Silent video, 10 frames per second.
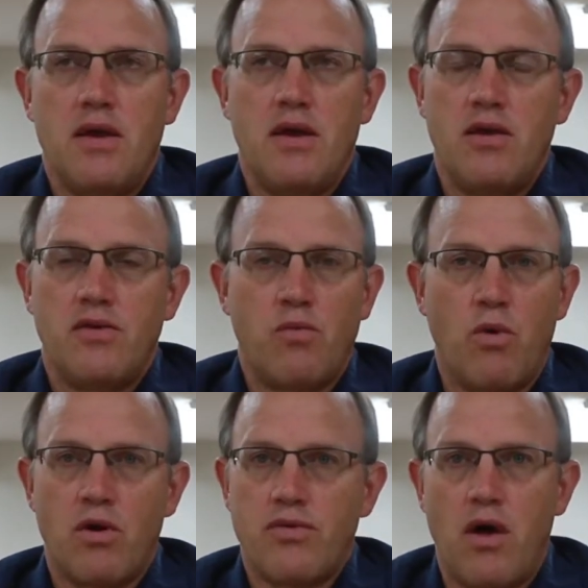is
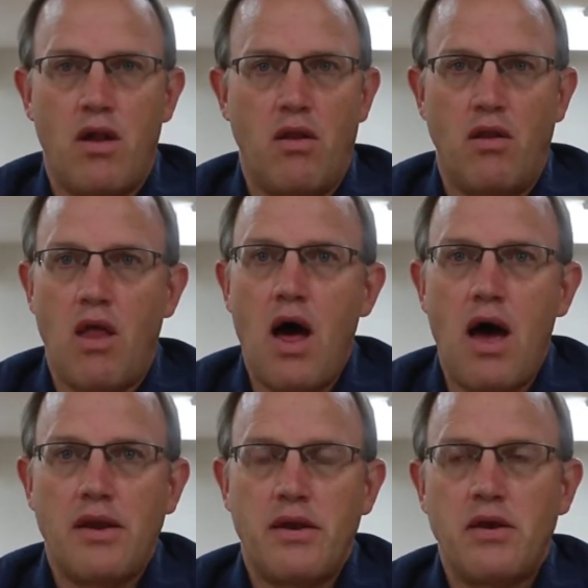worth a
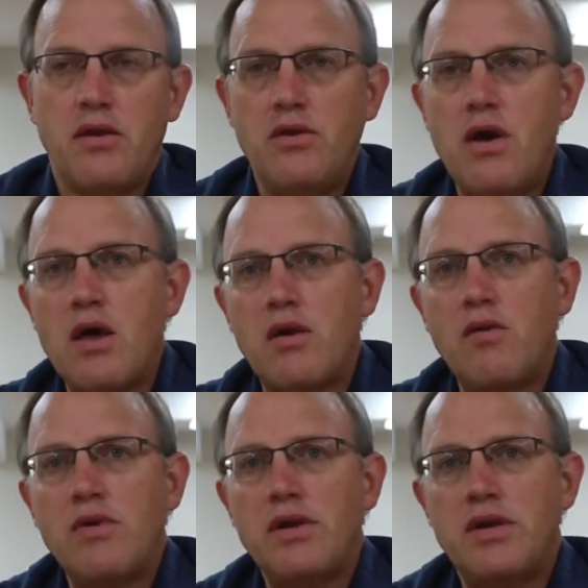lot. Not
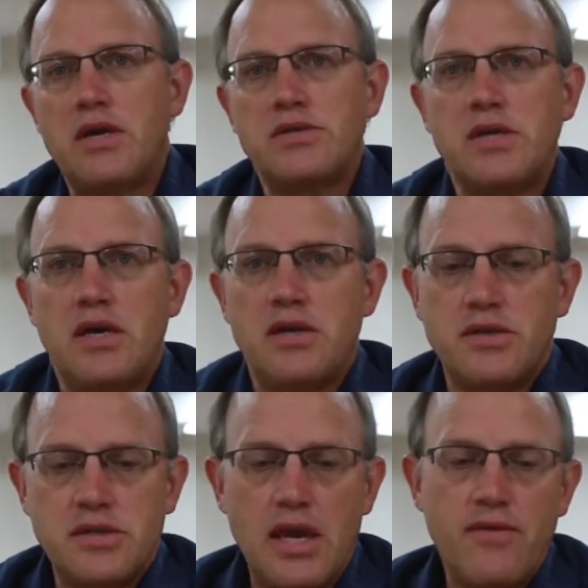only does it
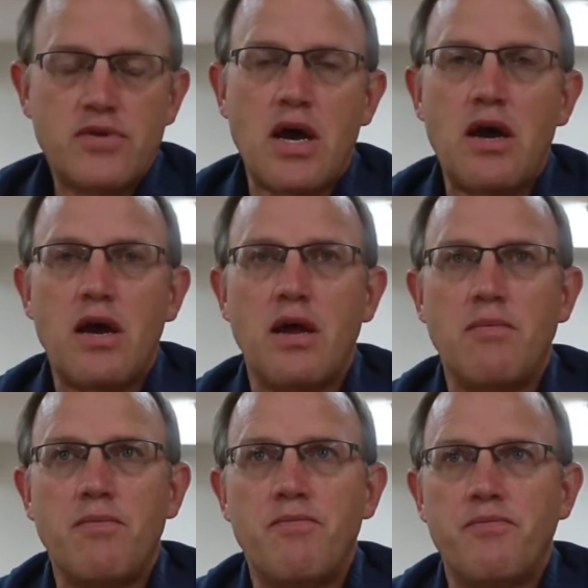save
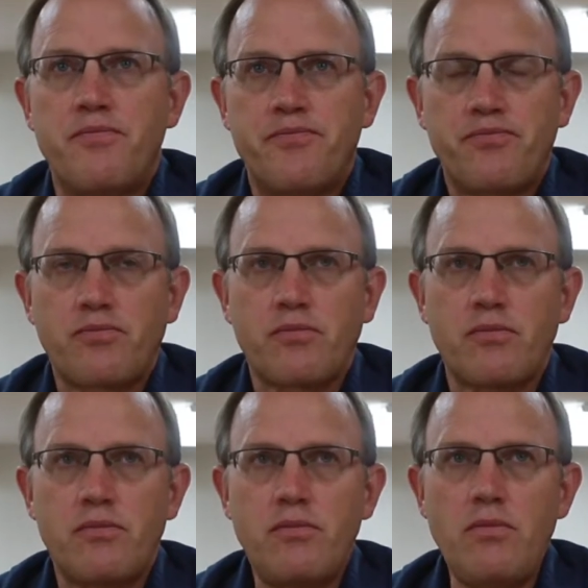time
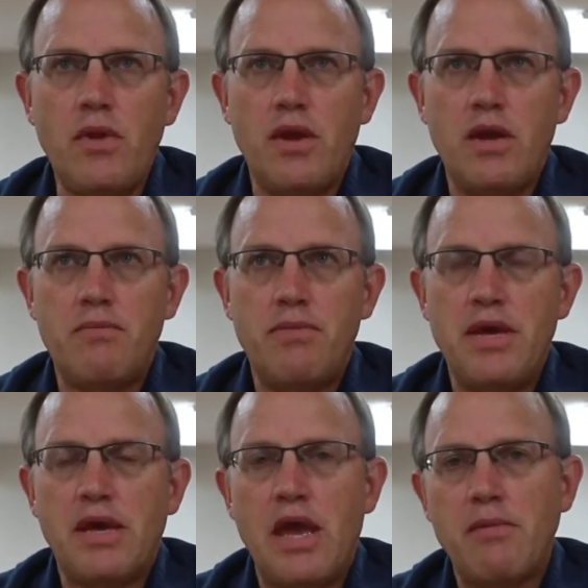in
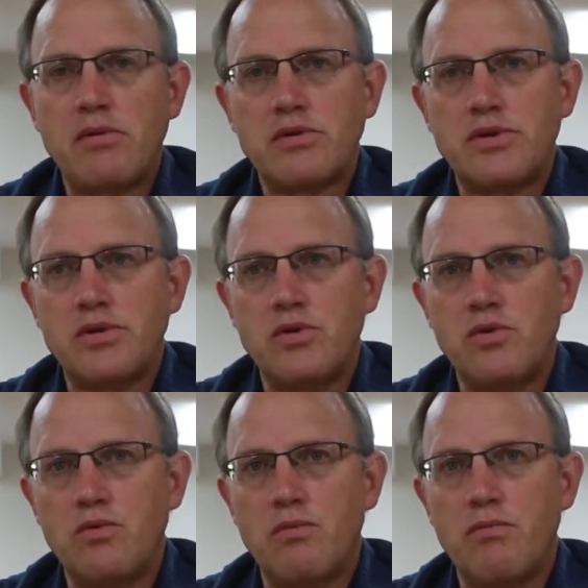being able
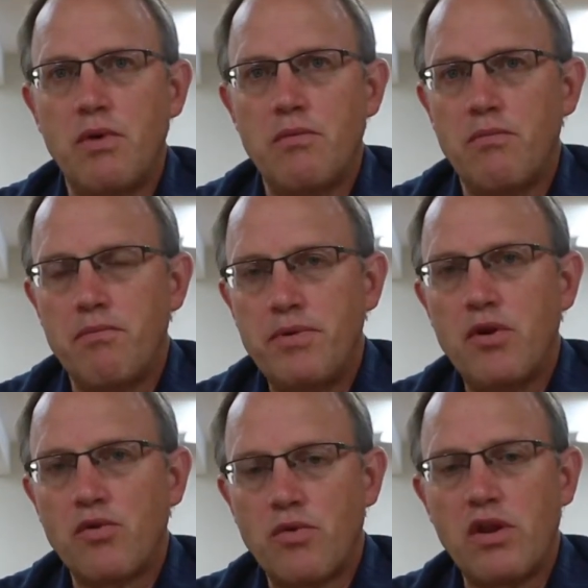to
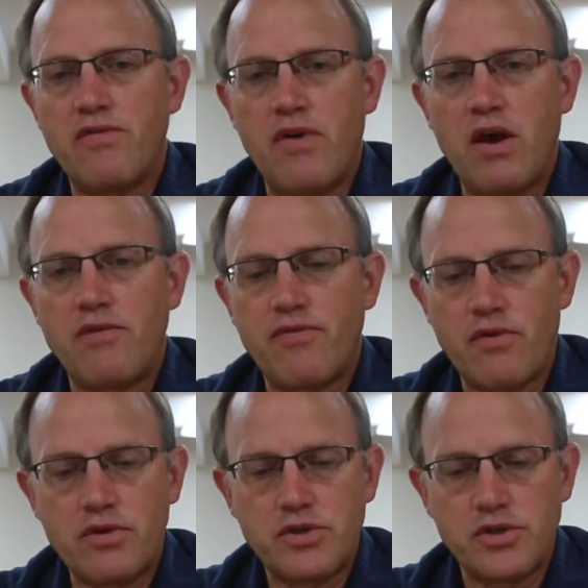build really fine
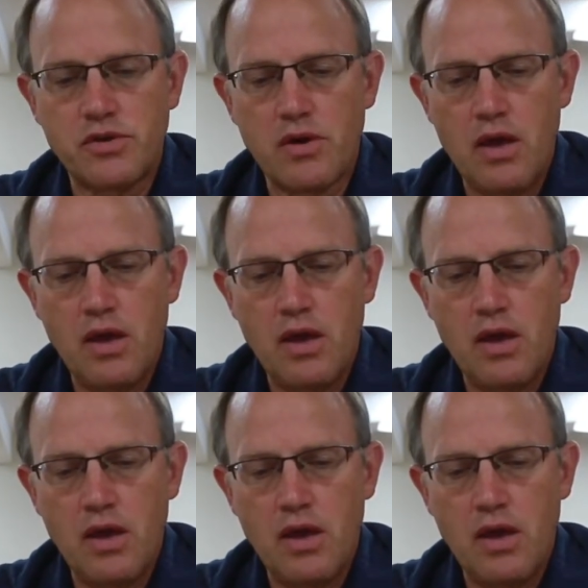furniture,